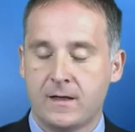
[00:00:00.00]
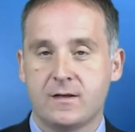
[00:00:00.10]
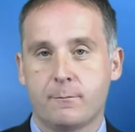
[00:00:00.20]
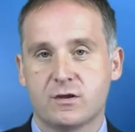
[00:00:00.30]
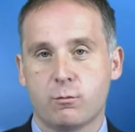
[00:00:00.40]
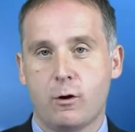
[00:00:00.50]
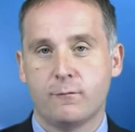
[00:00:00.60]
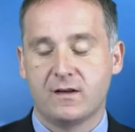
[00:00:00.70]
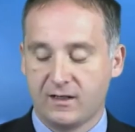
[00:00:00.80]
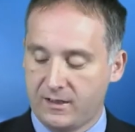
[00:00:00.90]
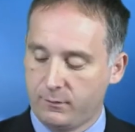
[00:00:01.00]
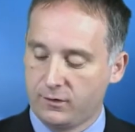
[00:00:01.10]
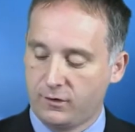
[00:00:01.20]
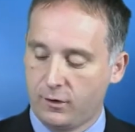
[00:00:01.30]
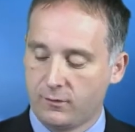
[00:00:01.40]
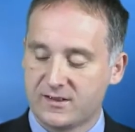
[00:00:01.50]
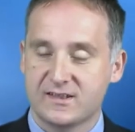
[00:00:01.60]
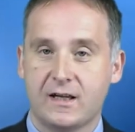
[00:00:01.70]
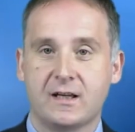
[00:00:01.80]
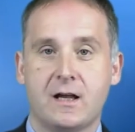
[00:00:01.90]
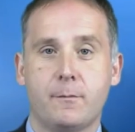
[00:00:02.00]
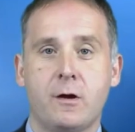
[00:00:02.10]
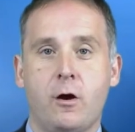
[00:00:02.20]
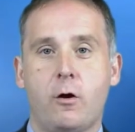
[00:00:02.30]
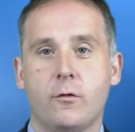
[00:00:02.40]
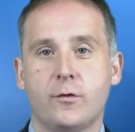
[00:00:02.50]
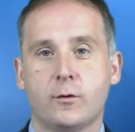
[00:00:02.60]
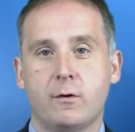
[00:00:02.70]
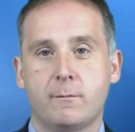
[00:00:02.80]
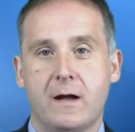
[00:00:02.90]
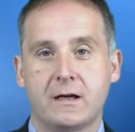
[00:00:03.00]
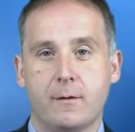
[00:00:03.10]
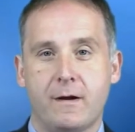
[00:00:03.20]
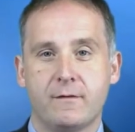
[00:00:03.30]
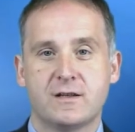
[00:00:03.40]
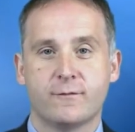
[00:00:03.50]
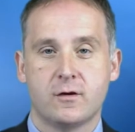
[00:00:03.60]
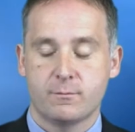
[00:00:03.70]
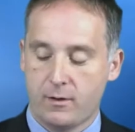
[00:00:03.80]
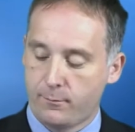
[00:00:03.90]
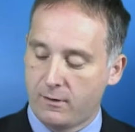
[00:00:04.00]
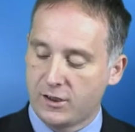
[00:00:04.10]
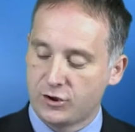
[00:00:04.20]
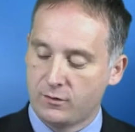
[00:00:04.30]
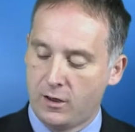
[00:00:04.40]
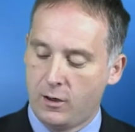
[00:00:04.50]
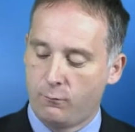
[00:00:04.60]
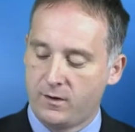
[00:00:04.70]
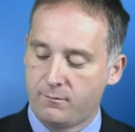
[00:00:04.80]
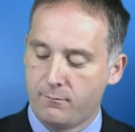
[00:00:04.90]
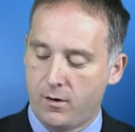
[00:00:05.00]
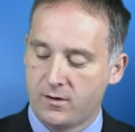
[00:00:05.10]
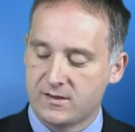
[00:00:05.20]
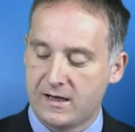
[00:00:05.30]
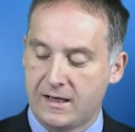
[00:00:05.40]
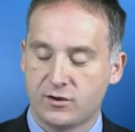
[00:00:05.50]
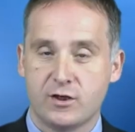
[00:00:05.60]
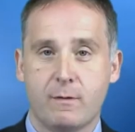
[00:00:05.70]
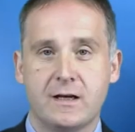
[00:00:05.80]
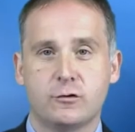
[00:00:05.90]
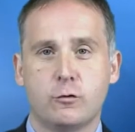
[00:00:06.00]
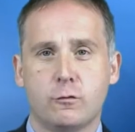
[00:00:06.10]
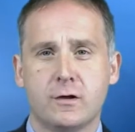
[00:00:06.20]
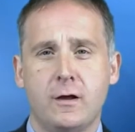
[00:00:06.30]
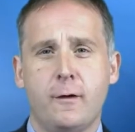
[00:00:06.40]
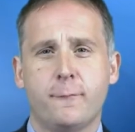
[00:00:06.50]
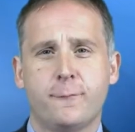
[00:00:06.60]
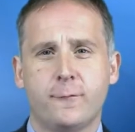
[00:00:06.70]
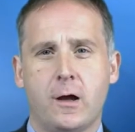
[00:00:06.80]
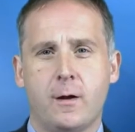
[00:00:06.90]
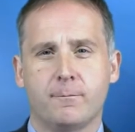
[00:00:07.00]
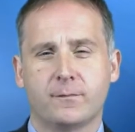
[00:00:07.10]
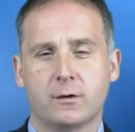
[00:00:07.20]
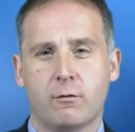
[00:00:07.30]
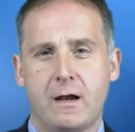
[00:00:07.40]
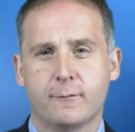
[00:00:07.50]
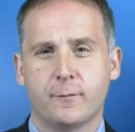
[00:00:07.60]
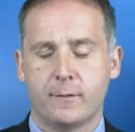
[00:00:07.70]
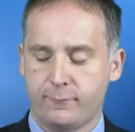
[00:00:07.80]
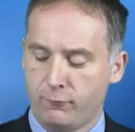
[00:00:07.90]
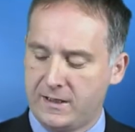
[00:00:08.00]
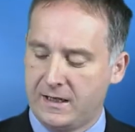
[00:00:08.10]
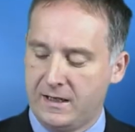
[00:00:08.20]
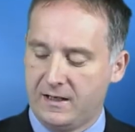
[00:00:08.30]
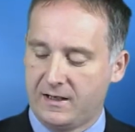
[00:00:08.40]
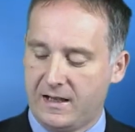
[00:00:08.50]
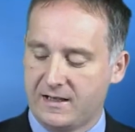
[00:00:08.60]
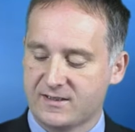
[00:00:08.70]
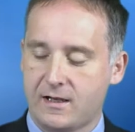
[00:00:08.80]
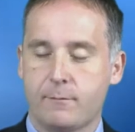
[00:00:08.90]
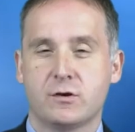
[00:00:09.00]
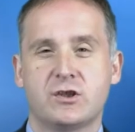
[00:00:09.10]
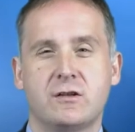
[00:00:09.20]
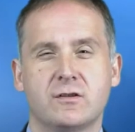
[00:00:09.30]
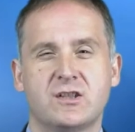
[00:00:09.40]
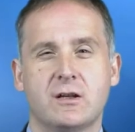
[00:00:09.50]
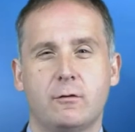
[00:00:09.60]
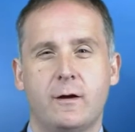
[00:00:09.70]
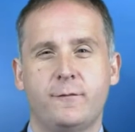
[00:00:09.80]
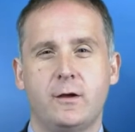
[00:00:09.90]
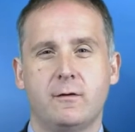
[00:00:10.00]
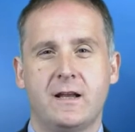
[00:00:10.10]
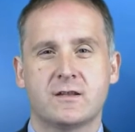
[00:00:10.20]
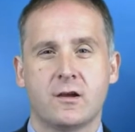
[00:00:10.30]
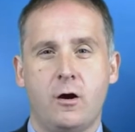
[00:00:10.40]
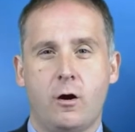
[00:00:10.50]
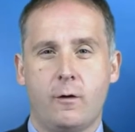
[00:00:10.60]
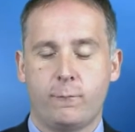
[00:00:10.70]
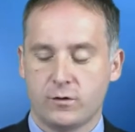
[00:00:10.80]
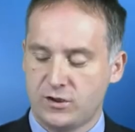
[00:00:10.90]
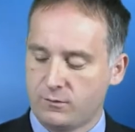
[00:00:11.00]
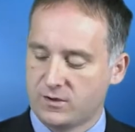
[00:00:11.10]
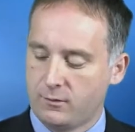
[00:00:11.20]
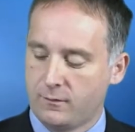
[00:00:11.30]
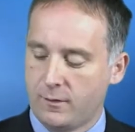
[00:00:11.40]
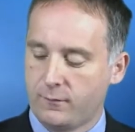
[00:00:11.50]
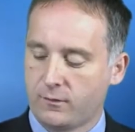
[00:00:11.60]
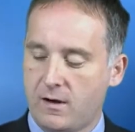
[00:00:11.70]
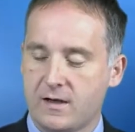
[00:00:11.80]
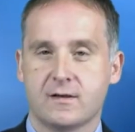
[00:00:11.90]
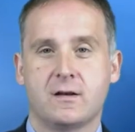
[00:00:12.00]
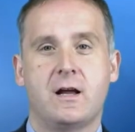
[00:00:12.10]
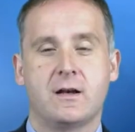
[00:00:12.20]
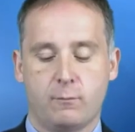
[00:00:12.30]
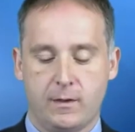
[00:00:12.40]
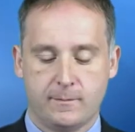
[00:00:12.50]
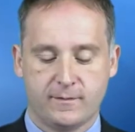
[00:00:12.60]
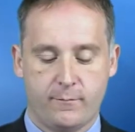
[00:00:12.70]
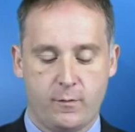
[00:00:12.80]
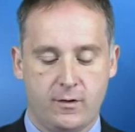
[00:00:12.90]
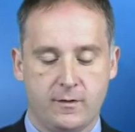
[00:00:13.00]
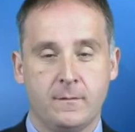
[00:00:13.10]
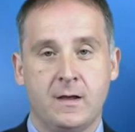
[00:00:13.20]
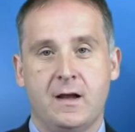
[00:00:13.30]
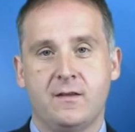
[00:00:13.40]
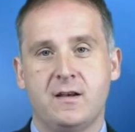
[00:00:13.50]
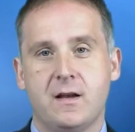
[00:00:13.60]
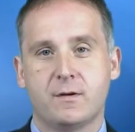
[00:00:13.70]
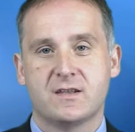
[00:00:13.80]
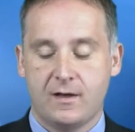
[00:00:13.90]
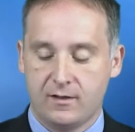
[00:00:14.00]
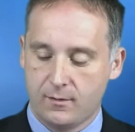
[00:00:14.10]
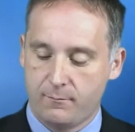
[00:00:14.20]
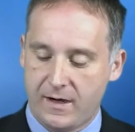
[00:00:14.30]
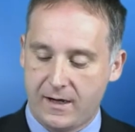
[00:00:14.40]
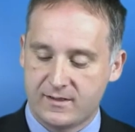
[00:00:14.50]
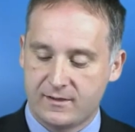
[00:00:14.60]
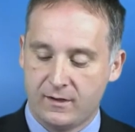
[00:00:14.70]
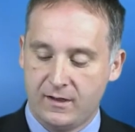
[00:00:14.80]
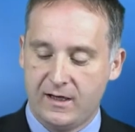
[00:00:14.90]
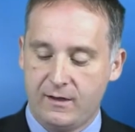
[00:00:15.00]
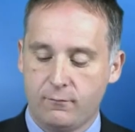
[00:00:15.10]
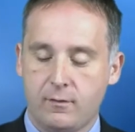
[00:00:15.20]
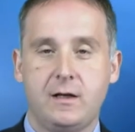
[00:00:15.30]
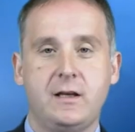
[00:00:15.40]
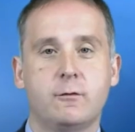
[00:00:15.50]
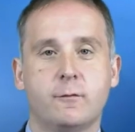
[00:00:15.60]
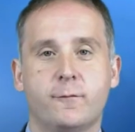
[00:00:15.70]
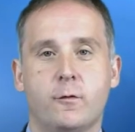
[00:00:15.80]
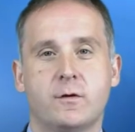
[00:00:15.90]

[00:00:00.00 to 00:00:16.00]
Number 12, Glimmer Girl, is second up on the quick backup, having its first preparation with Martin Allen. She made good ground from the rear last start, but still a few lengths off what she was doing for Grant and Alana Williams for mine. And then number 10, Comparative, in really good form.